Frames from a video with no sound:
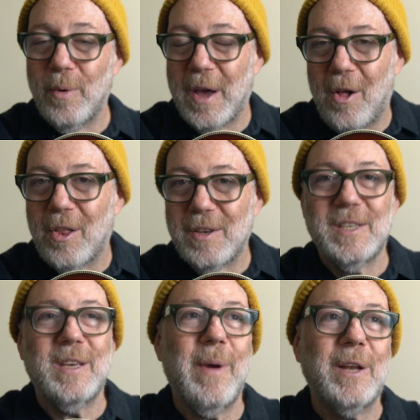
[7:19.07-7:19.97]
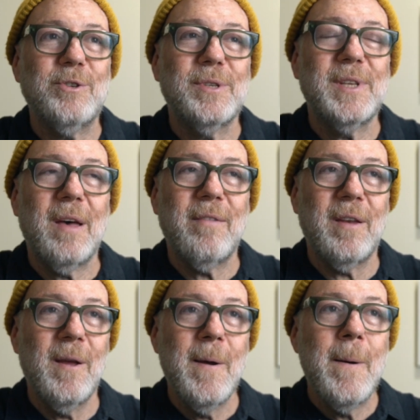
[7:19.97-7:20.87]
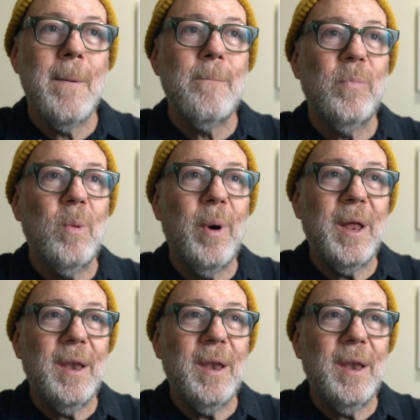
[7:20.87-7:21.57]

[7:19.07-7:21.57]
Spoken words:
We call it C major 7. But